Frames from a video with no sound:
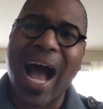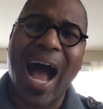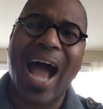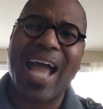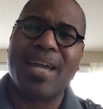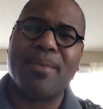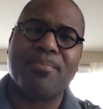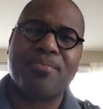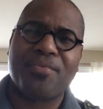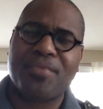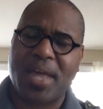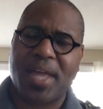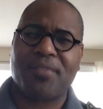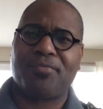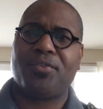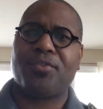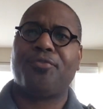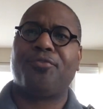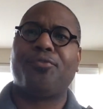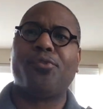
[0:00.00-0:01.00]
I am
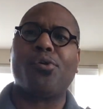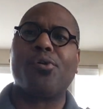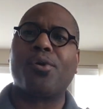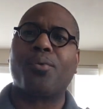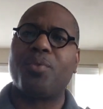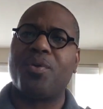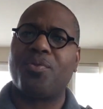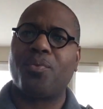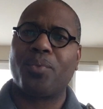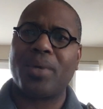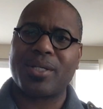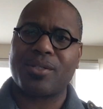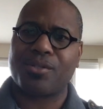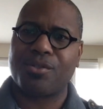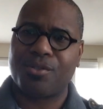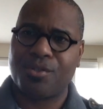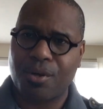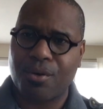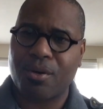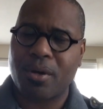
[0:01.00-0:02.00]
thankful for with
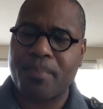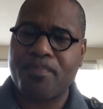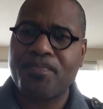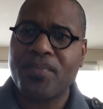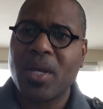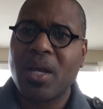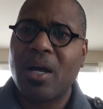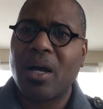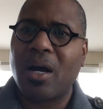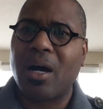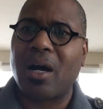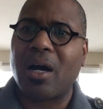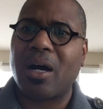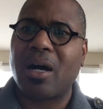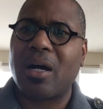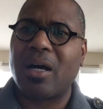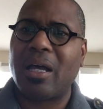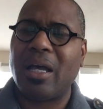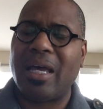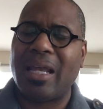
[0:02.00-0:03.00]
West Durham,
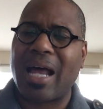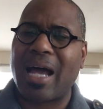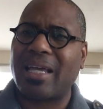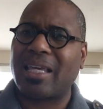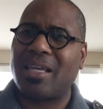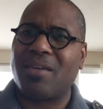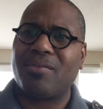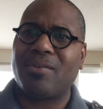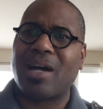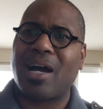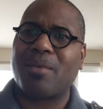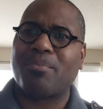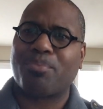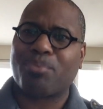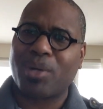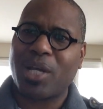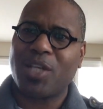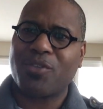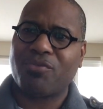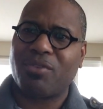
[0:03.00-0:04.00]
uh, and I give God
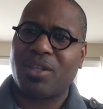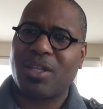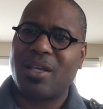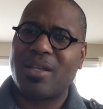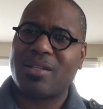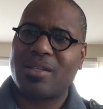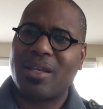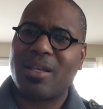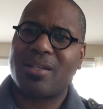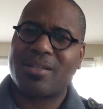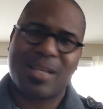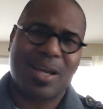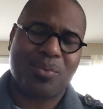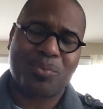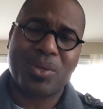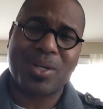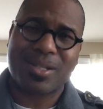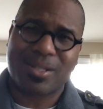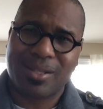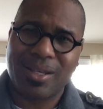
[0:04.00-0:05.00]
praise for this, is that
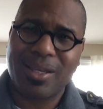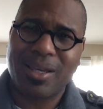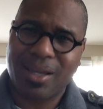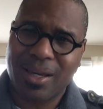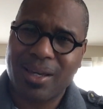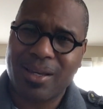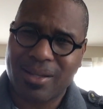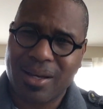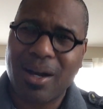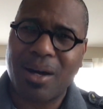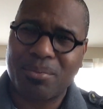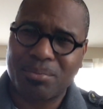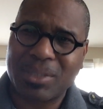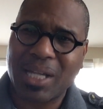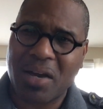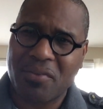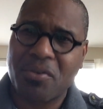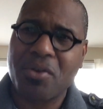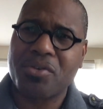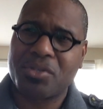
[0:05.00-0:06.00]
we're seeing um,
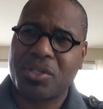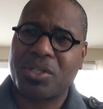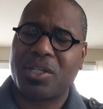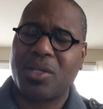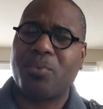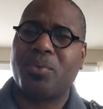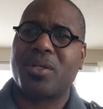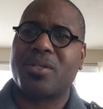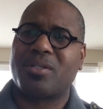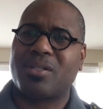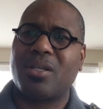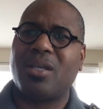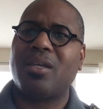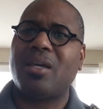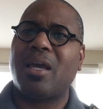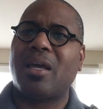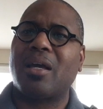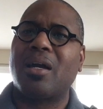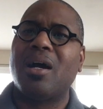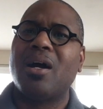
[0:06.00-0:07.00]
diversity. We're
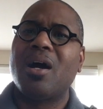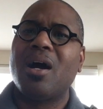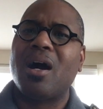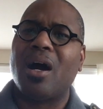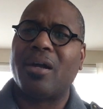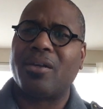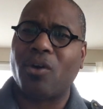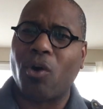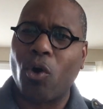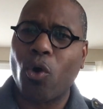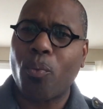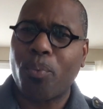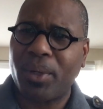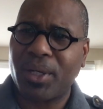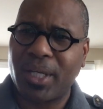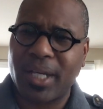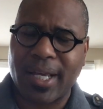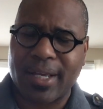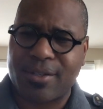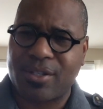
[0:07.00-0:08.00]
seeing an
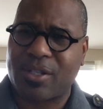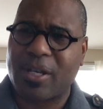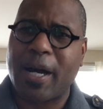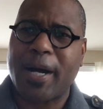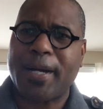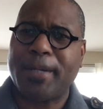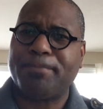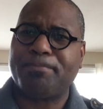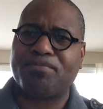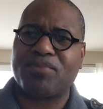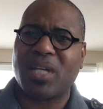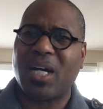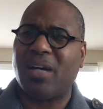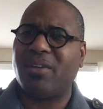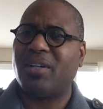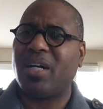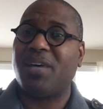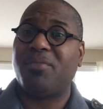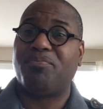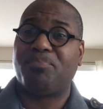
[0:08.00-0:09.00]
openness um,
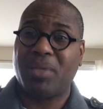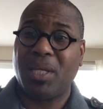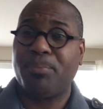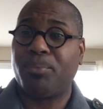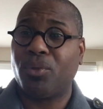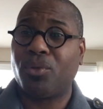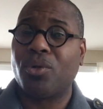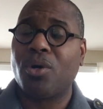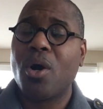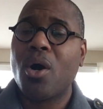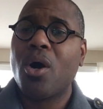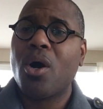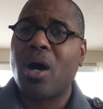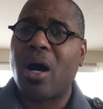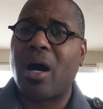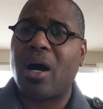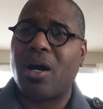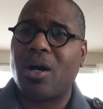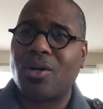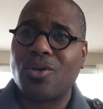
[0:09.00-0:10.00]
of, of, people
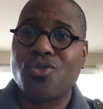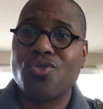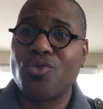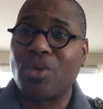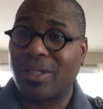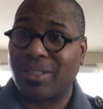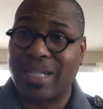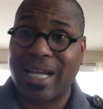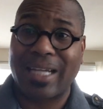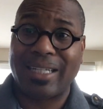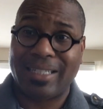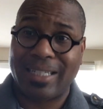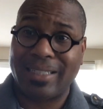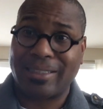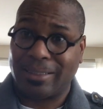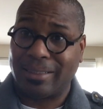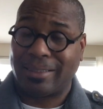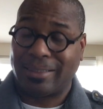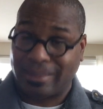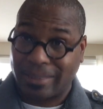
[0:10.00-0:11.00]
uh, who are not
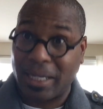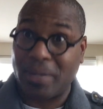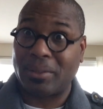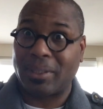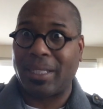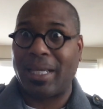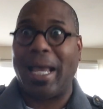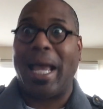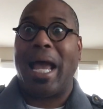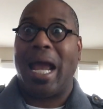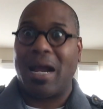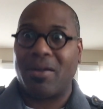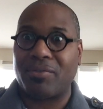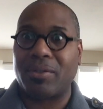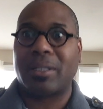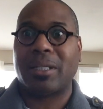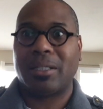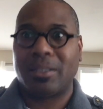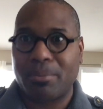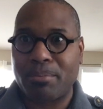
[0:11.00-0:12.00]
necessarily
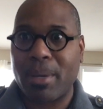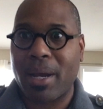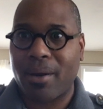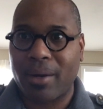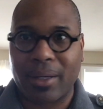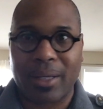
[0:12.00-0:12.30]
African American.